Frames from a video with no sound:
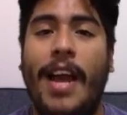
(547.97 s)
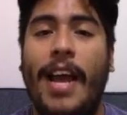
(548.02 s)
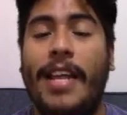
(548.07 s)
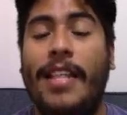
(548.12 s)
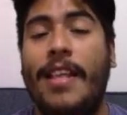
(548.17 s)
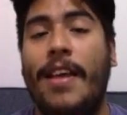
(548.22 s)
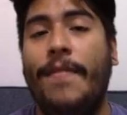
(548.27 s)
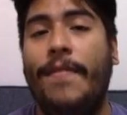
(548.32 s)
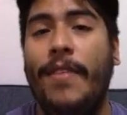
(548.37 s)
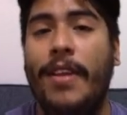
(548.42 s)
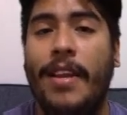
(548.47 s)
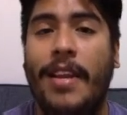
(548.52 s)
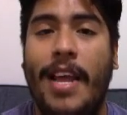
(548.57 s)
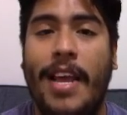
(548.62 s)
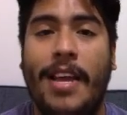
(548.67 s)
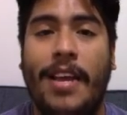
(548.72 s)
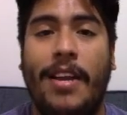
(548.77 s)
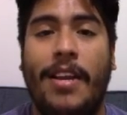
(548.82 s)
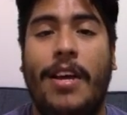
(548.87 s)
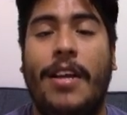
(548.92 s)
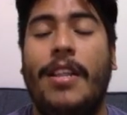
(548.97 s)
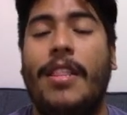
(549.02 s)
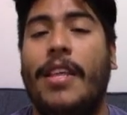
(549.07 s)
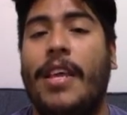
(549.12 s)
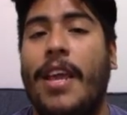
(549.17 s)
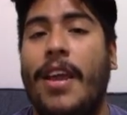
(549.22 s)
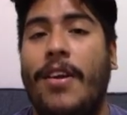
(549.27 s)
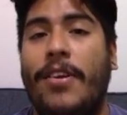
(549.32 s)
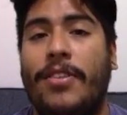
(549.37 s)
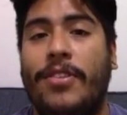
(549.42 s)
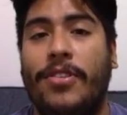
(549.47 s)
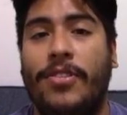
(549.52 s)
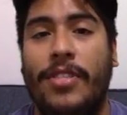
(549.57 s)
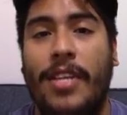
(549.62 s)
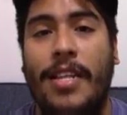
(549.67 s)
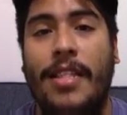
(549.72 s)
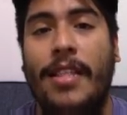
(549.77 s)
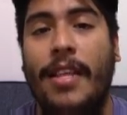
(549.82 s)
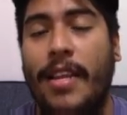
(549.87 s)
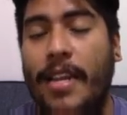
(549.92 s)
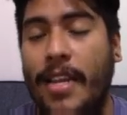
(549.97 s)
I definitely like a lot of the characters in the